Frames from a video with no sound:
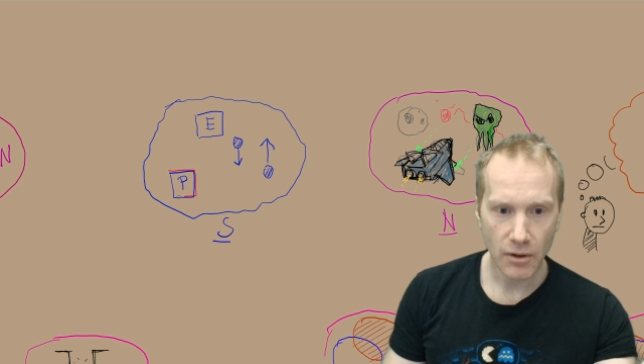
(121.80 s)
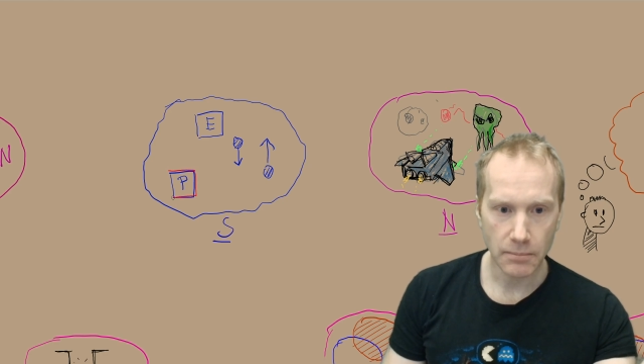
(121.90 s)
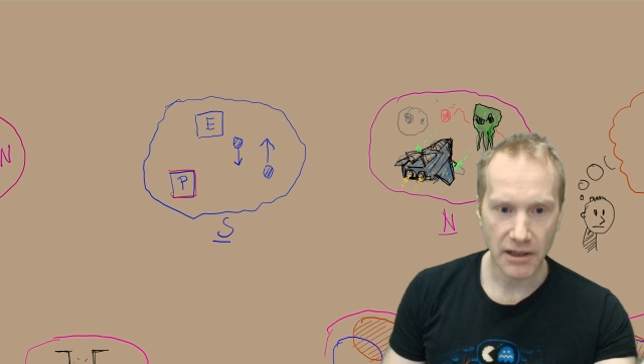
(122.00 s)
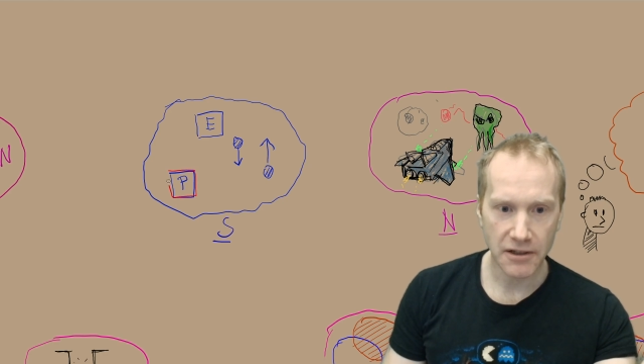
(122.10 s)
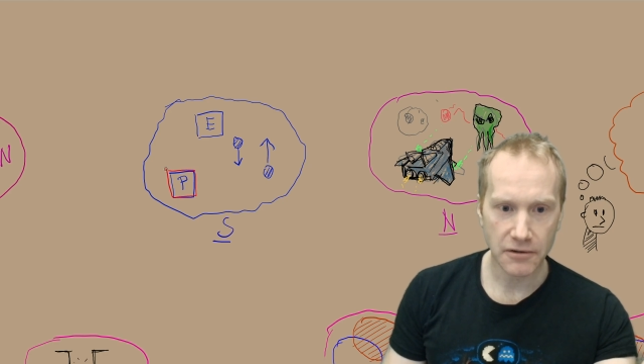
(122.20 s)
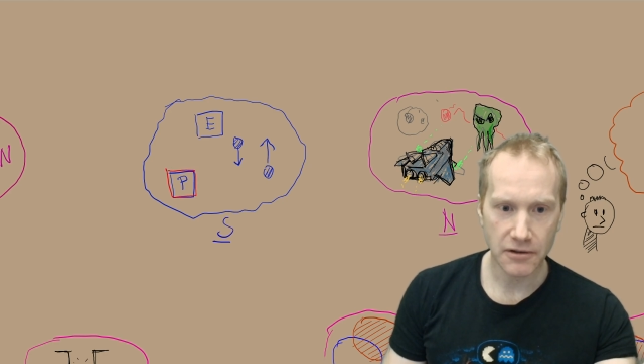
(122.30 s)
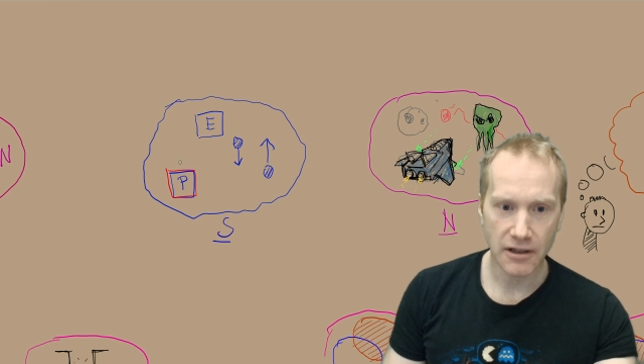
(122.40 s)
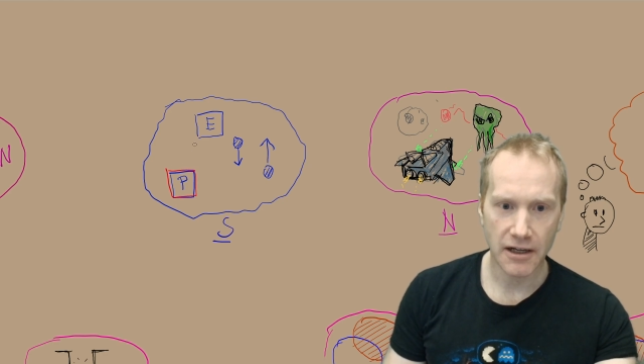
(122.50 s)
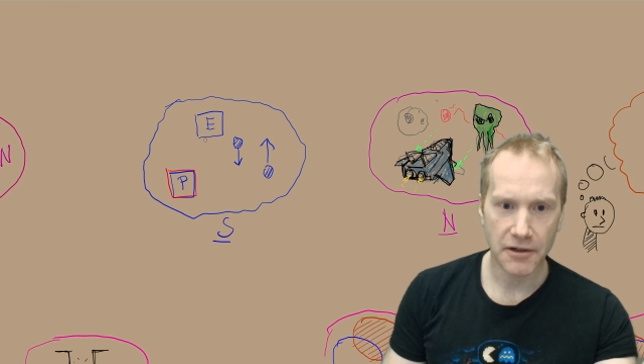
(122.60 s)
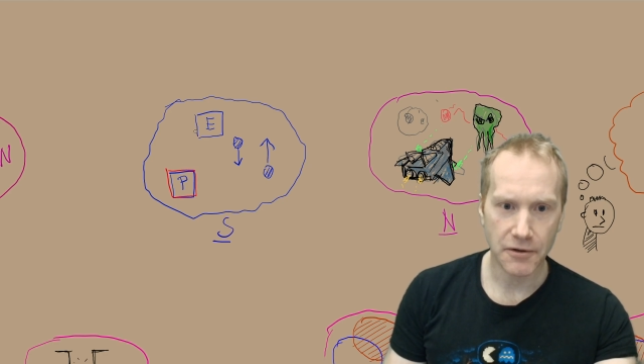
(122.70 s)
player
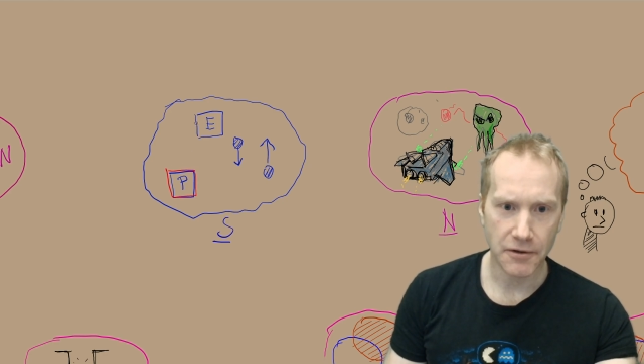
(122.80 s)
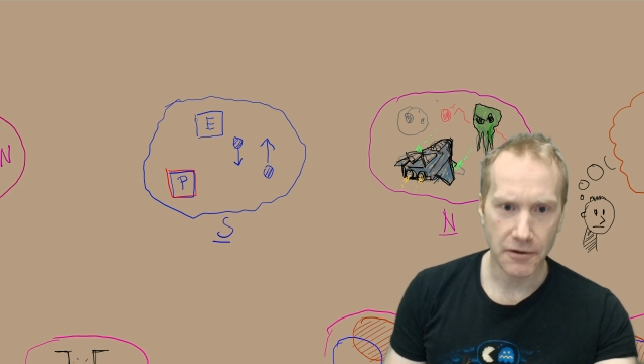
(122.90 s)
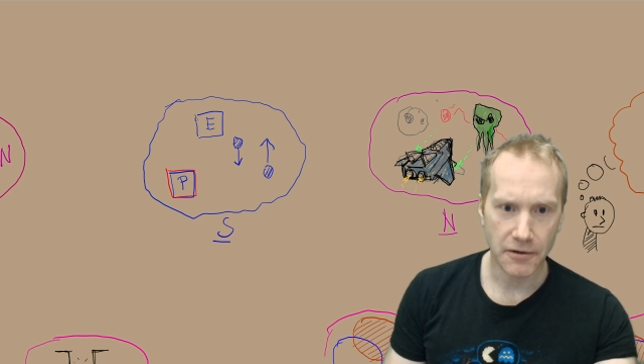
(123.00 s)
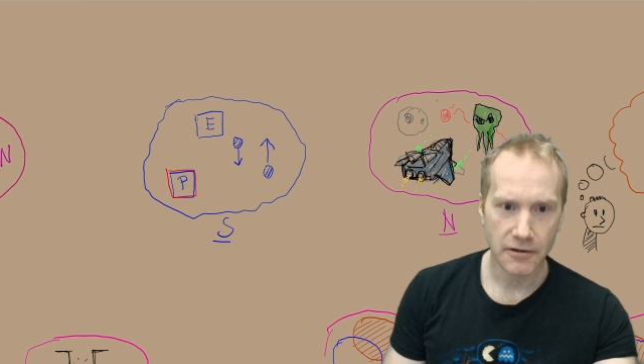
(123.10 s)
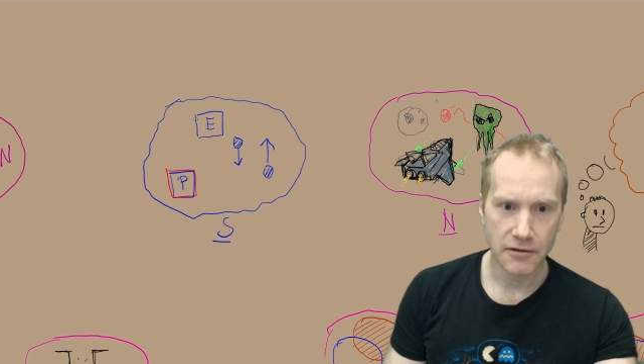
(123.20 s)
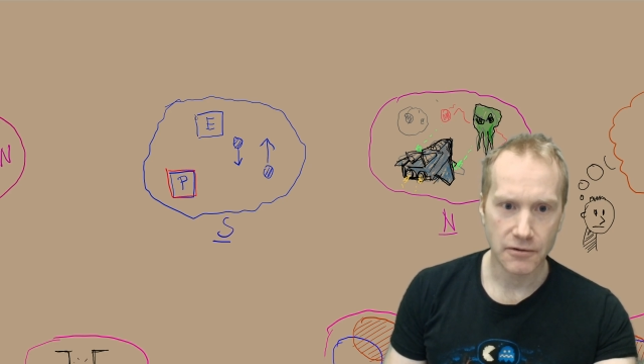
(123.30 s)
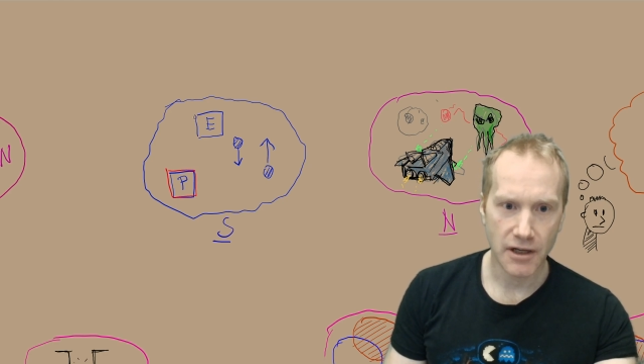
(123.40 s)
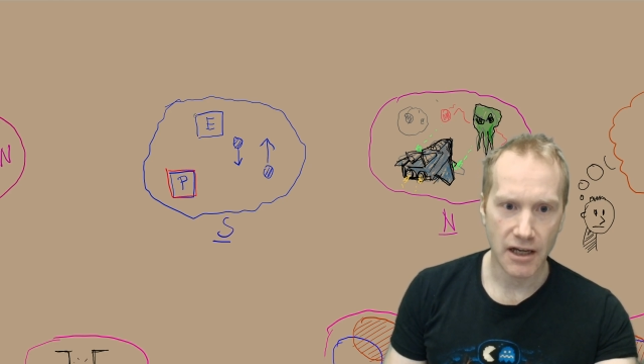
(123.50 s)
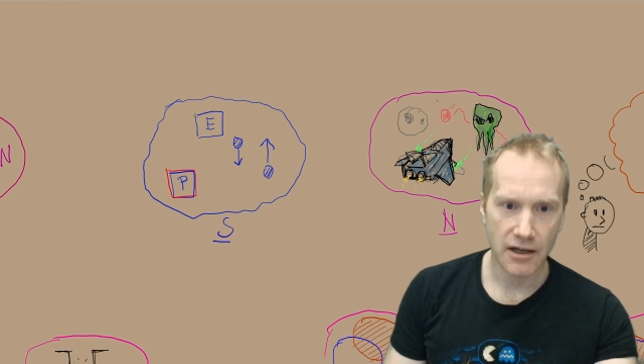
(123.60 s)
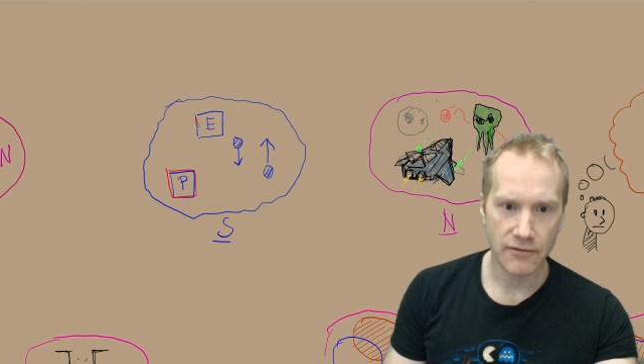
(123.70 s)
collider, you
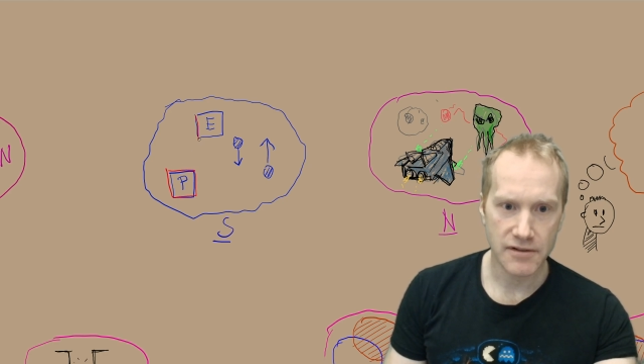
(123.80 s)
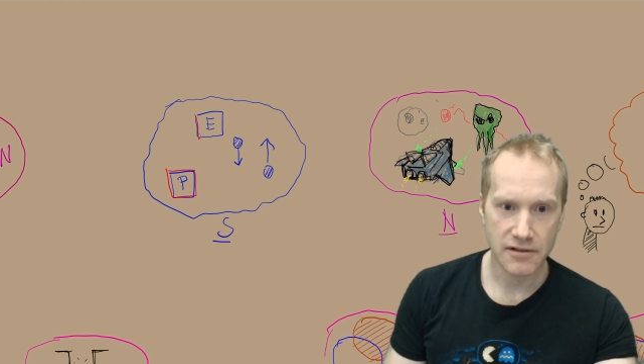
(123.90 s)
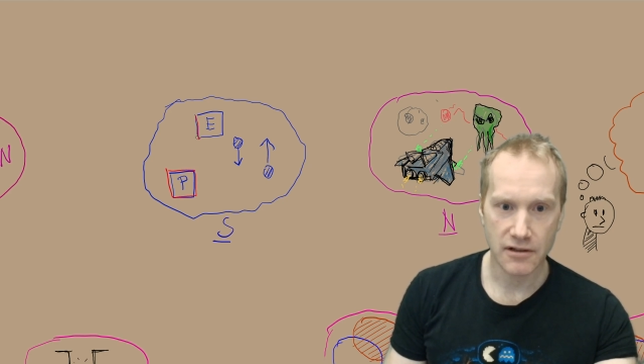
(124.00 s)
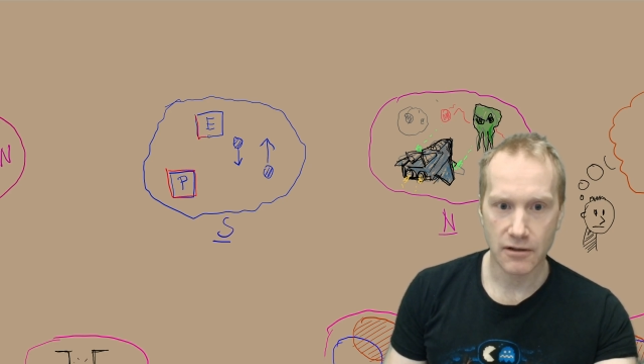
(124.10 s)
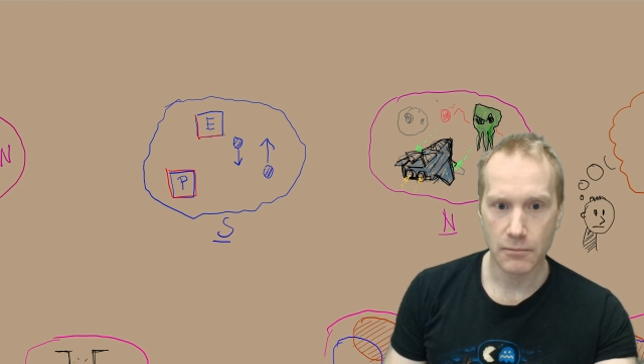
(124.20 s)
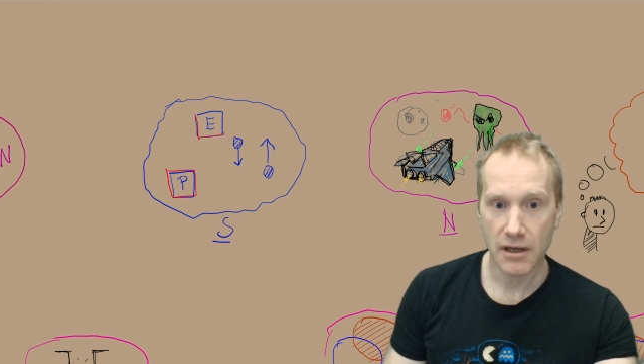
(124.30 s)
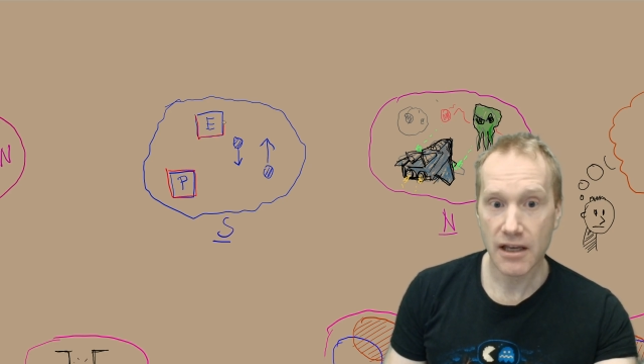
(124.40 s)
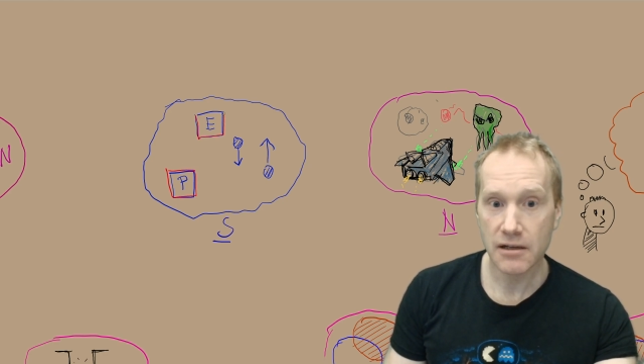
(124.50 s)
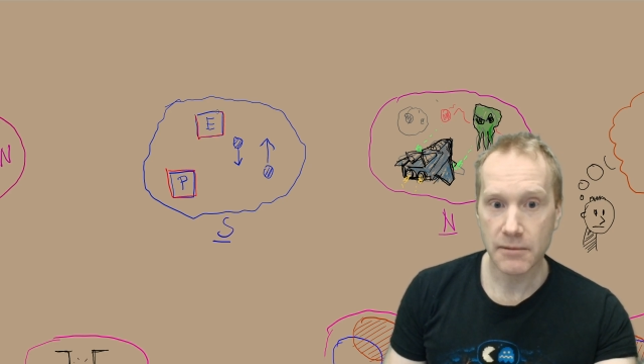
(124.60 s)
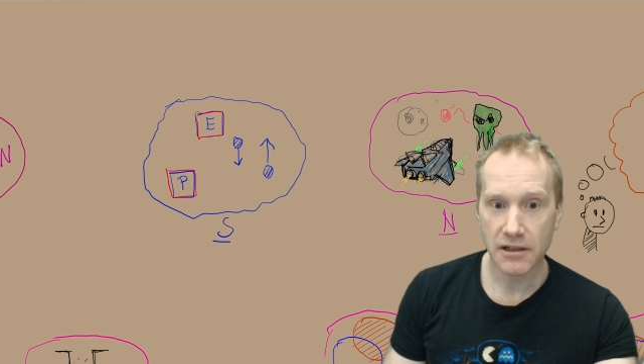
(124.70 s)
have some
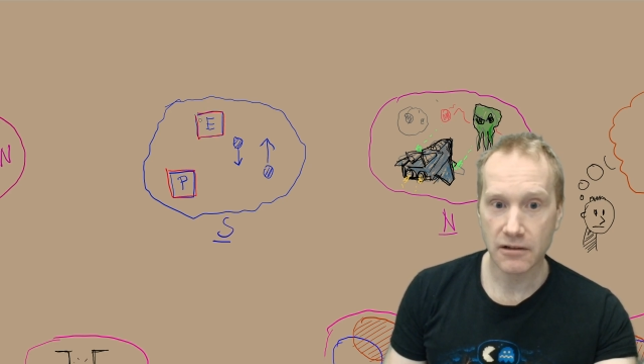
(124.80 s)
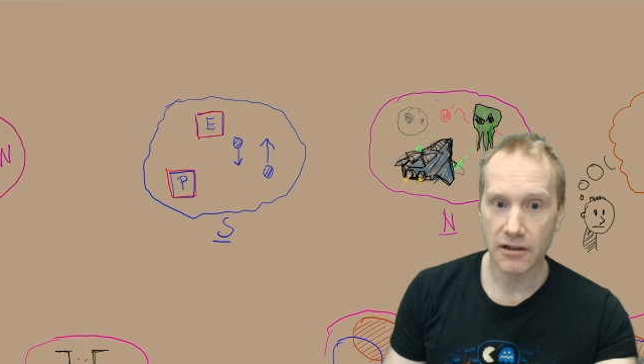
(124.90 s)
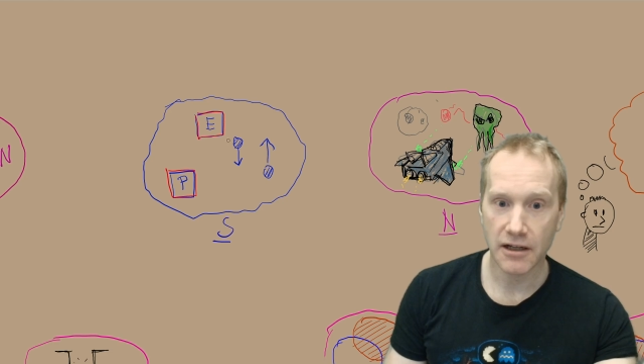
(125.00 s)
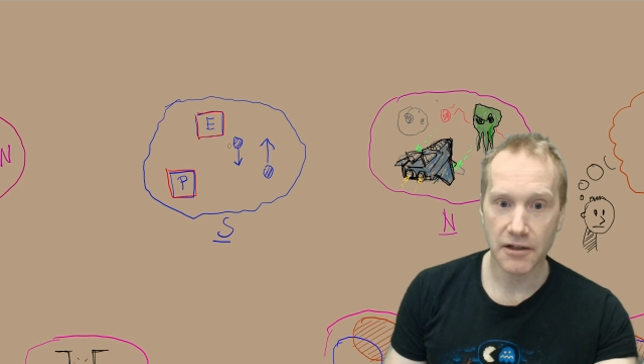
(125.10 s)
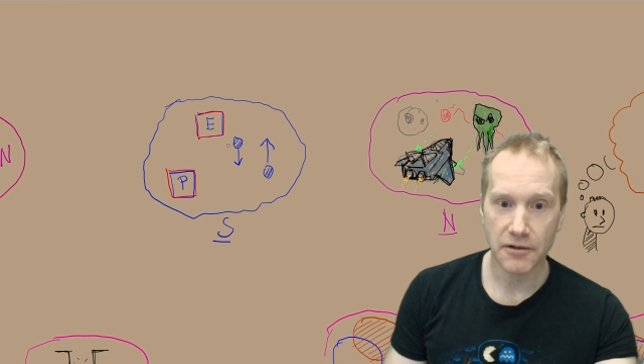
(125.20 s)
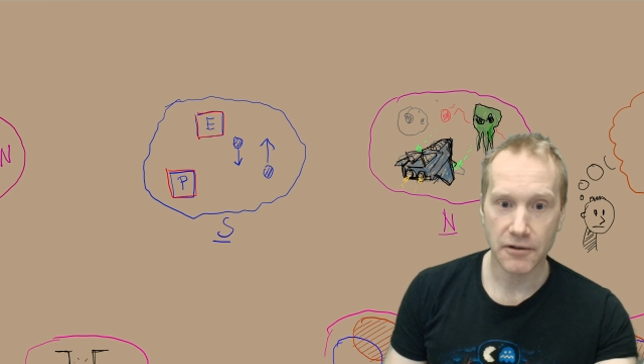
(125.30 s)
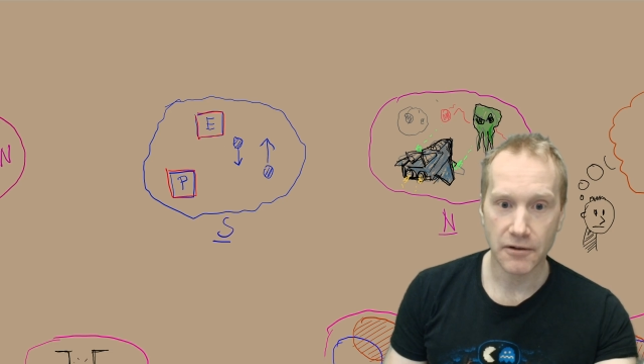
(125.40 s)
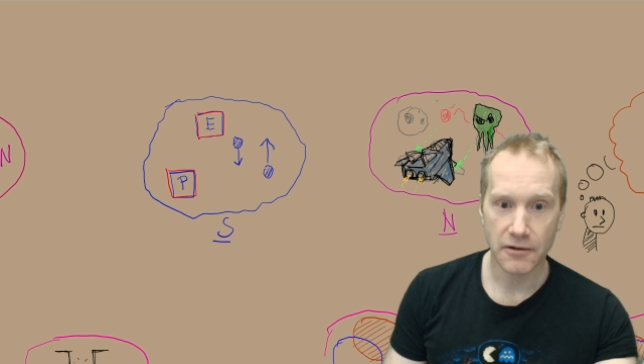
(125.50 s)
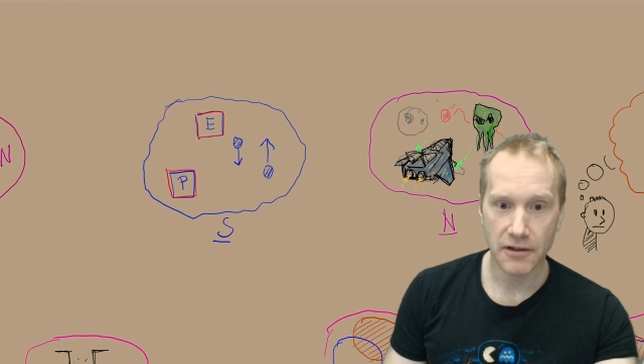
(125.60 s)
enemy collider,